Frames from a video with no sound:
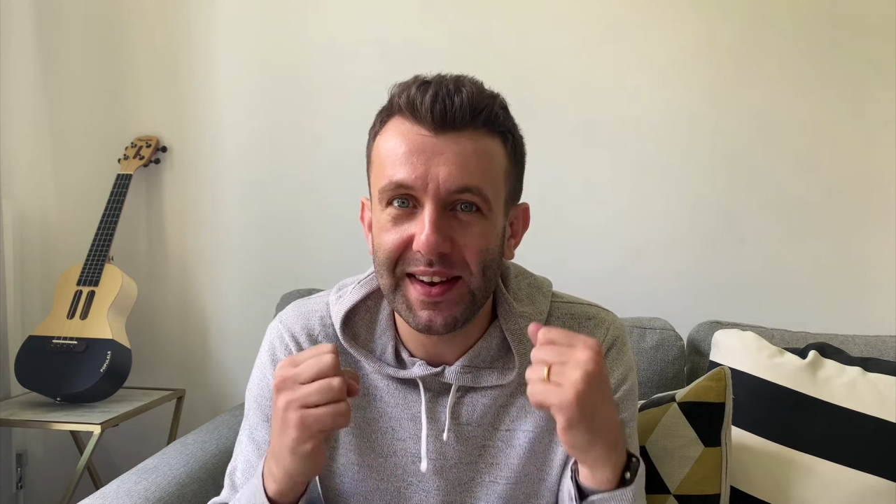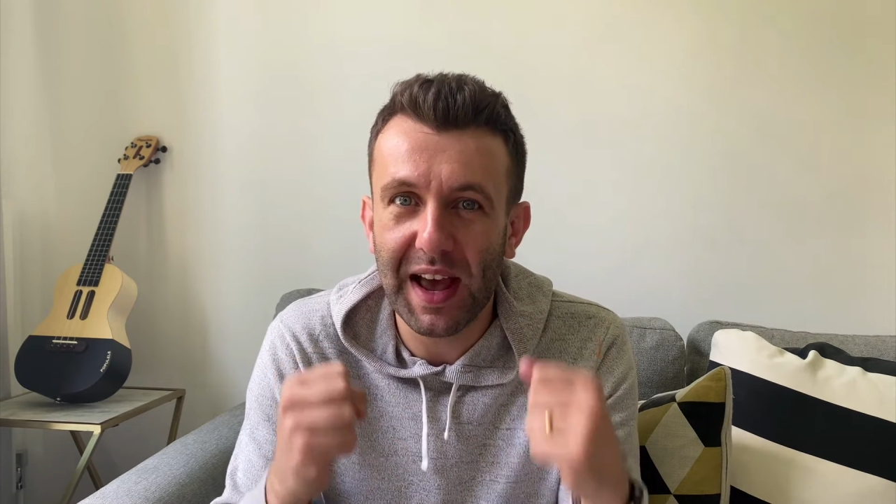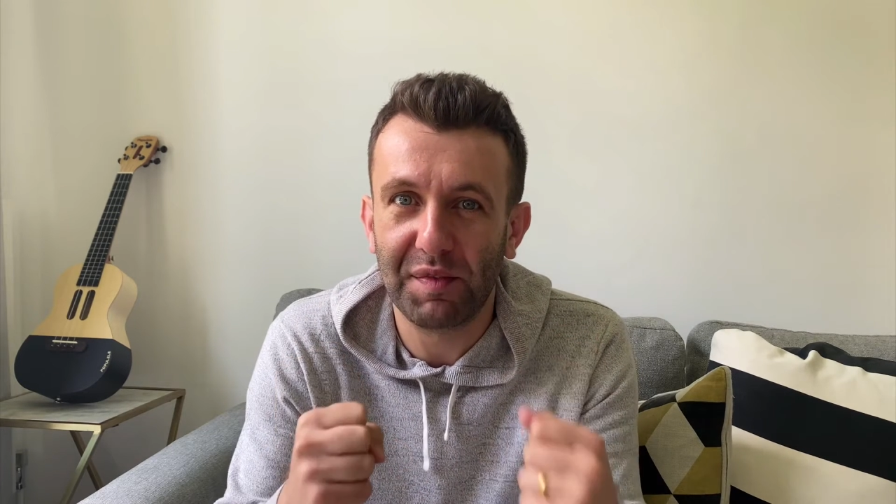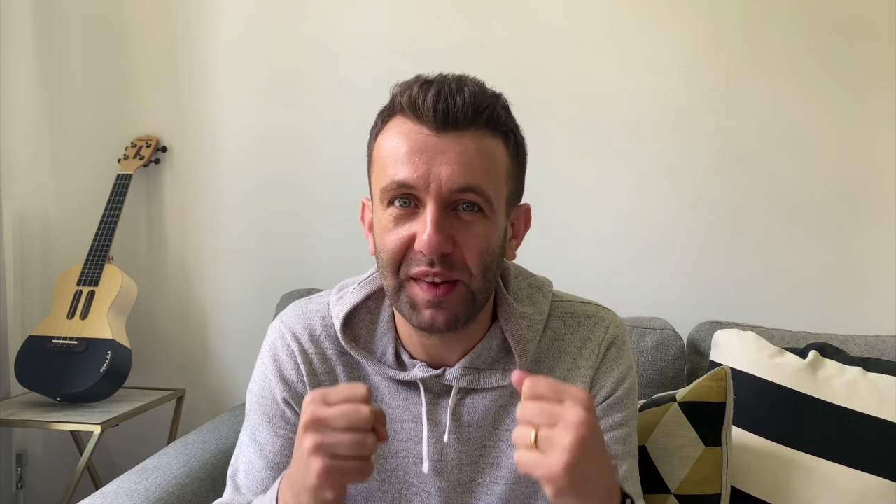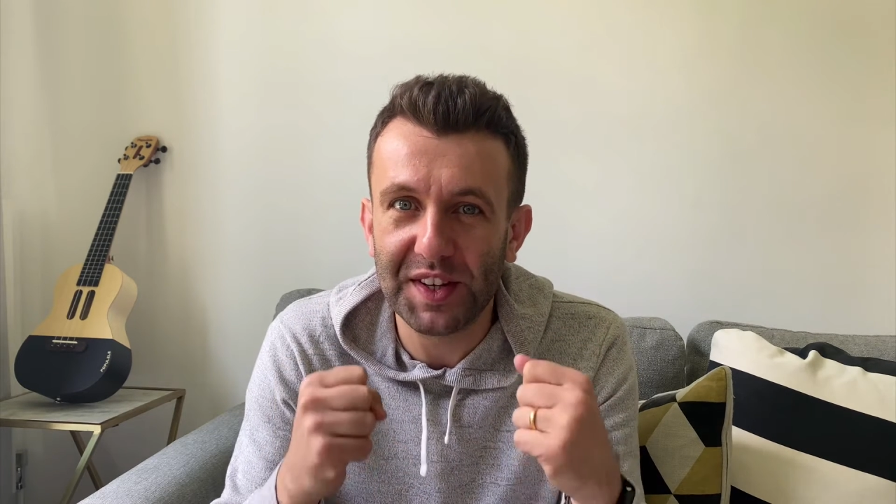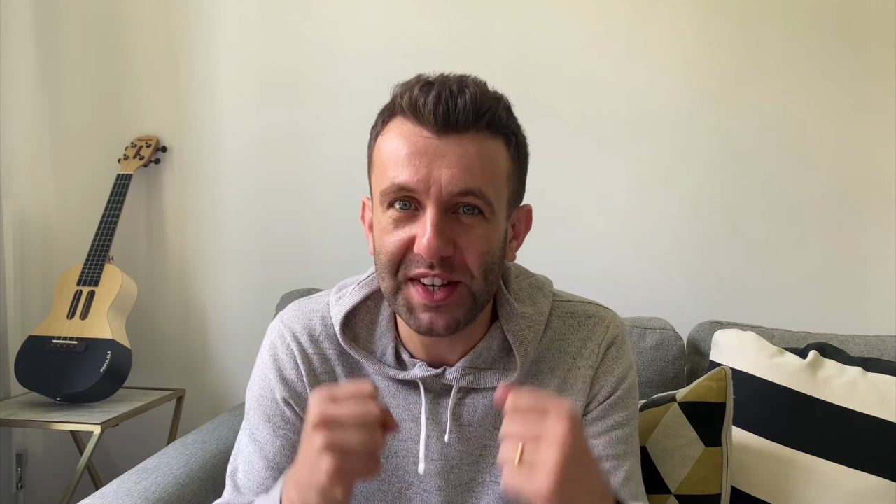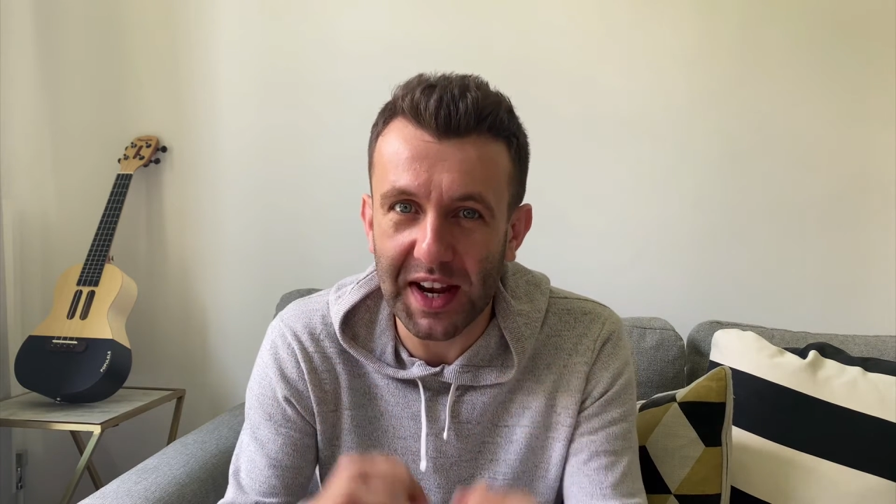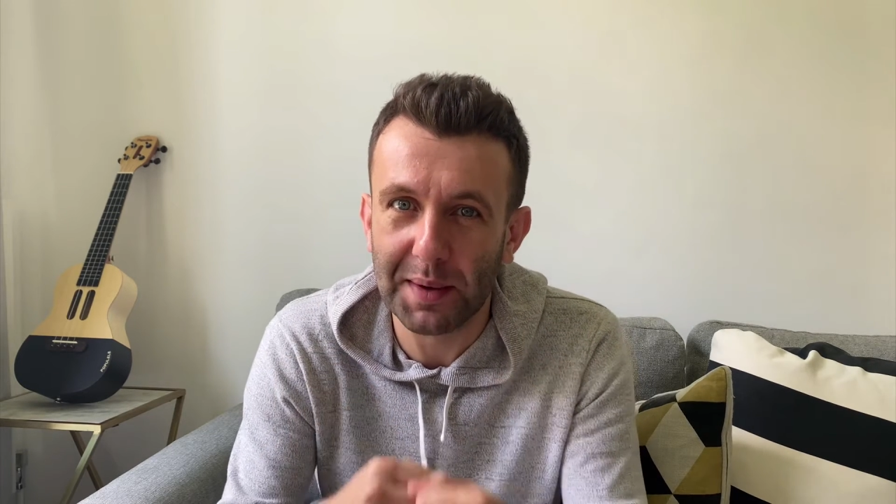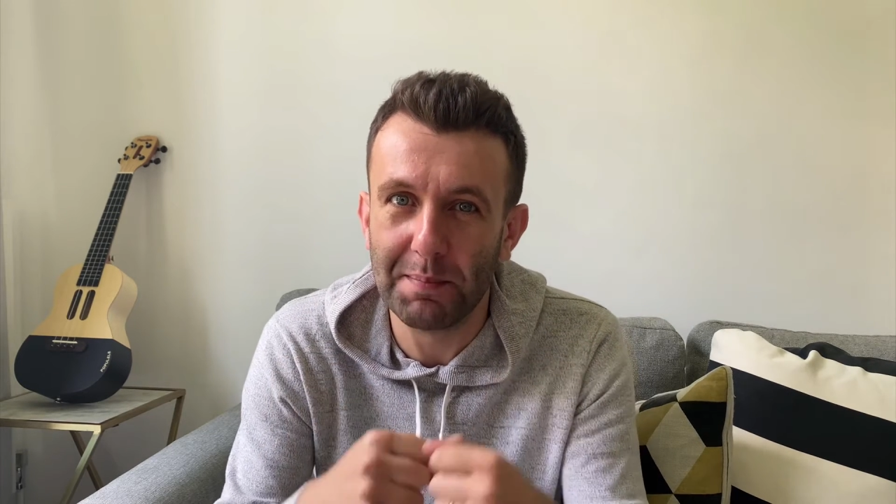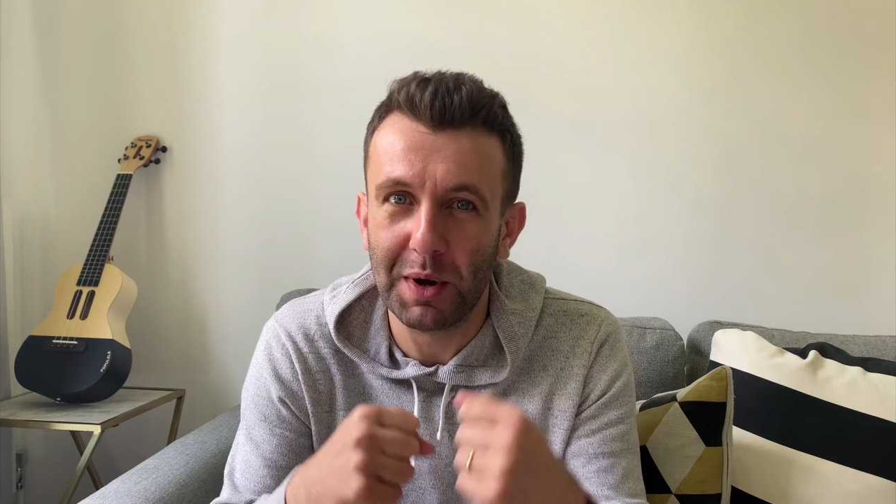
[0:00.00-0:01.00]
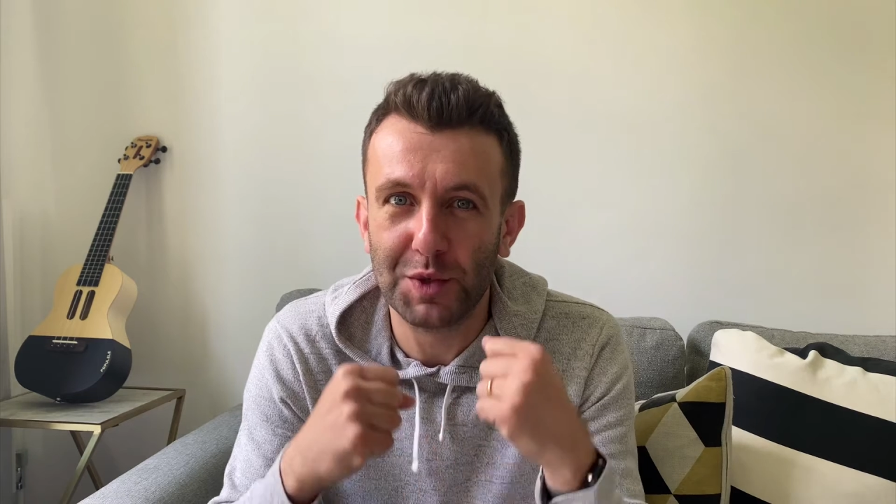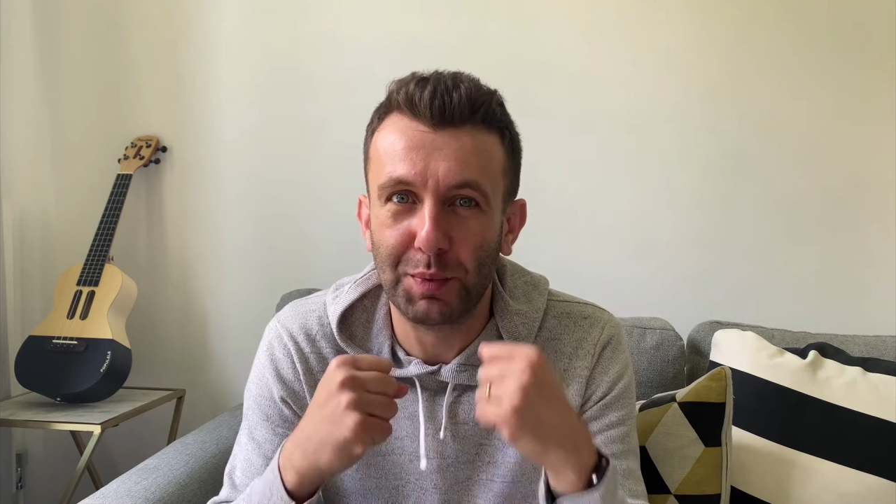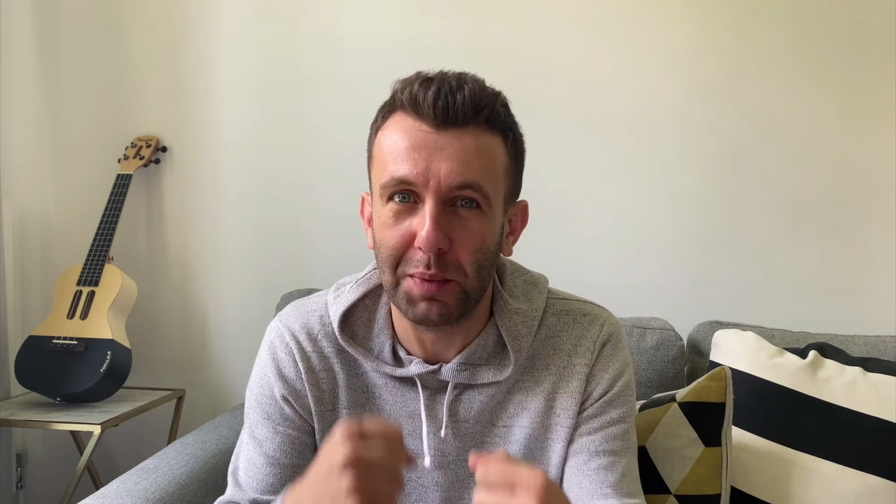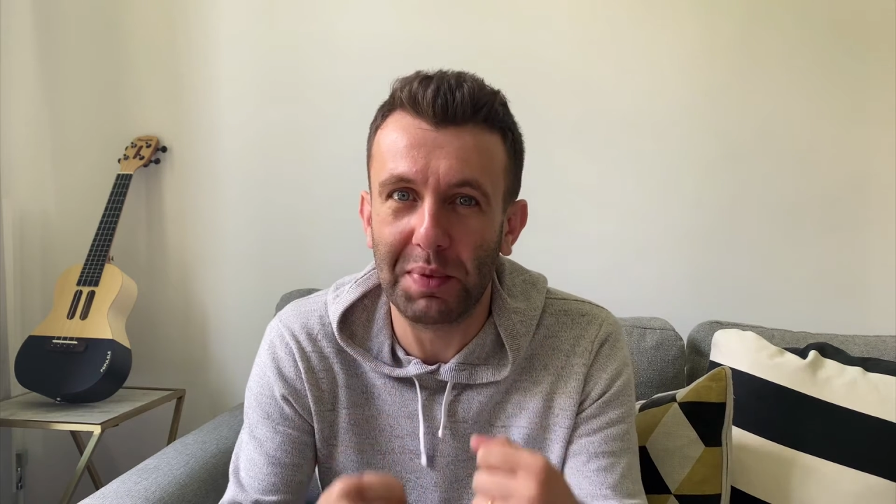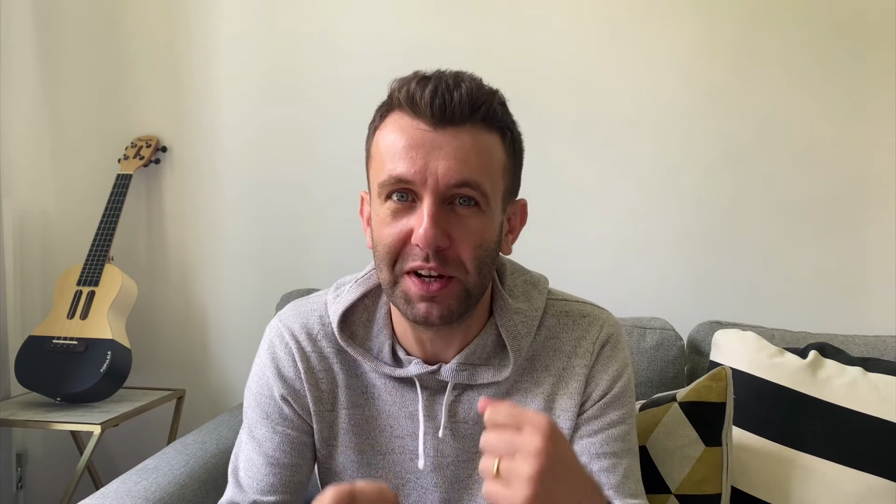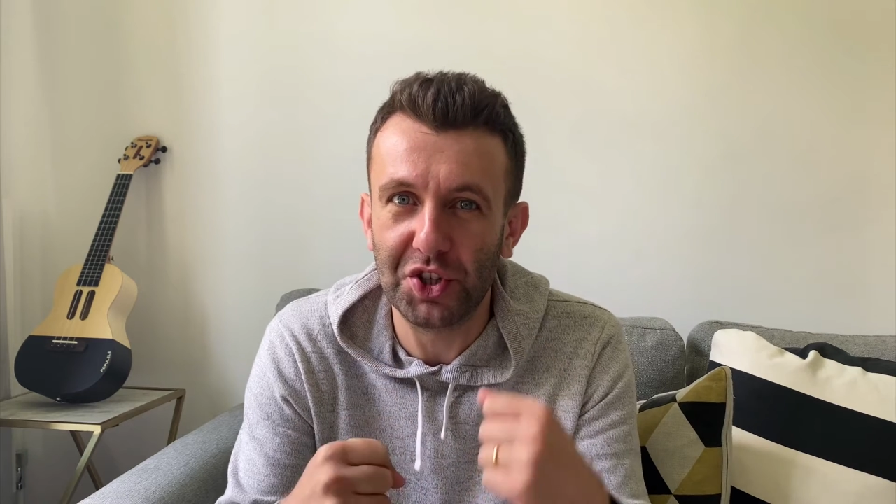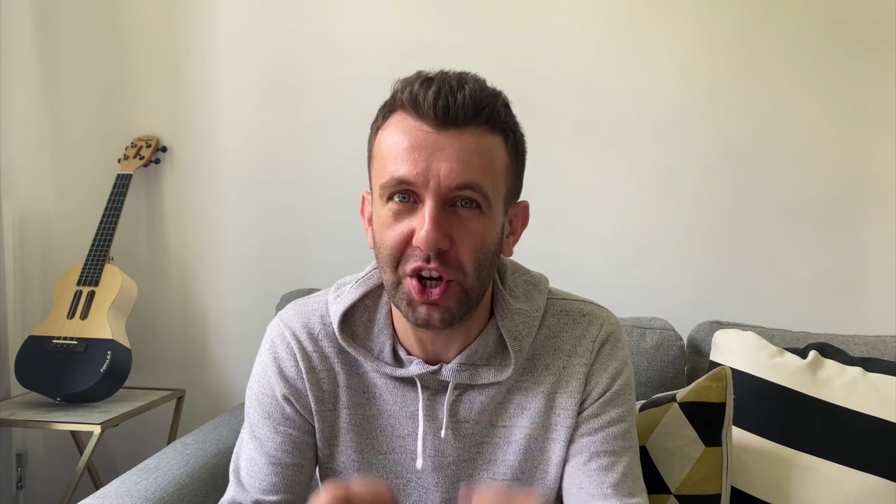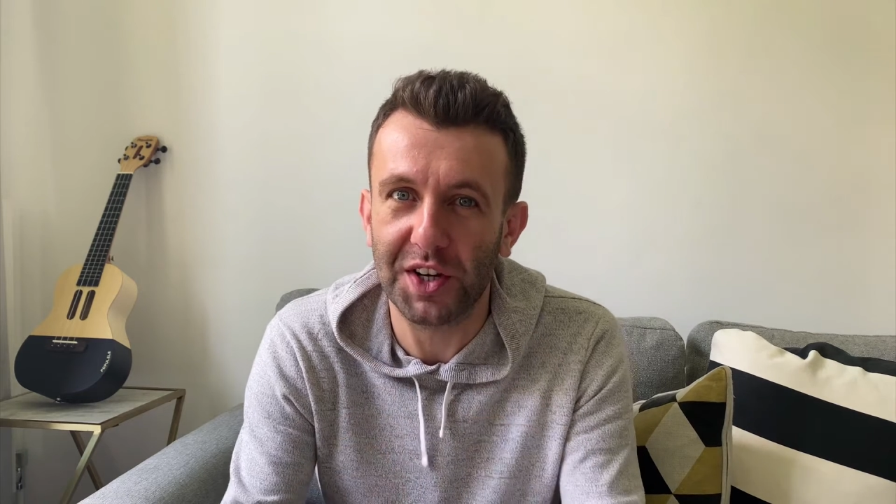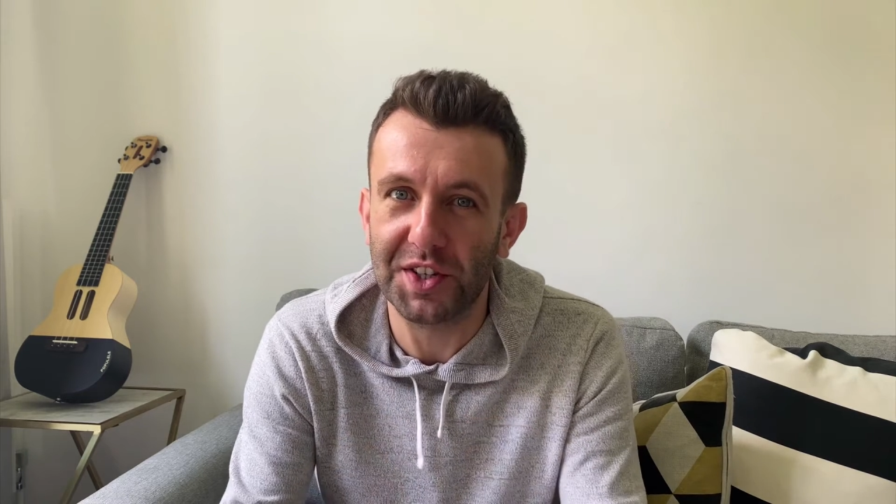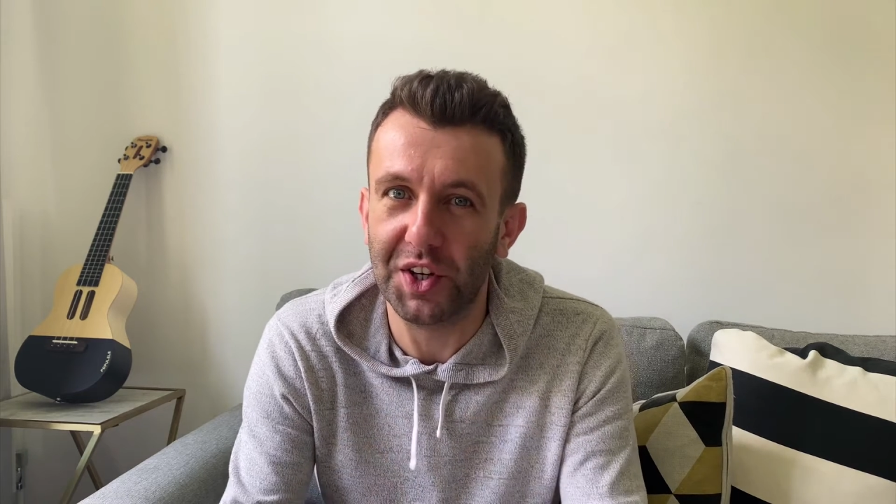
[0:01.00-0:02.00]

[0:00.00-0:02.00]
Now for the second most popular chart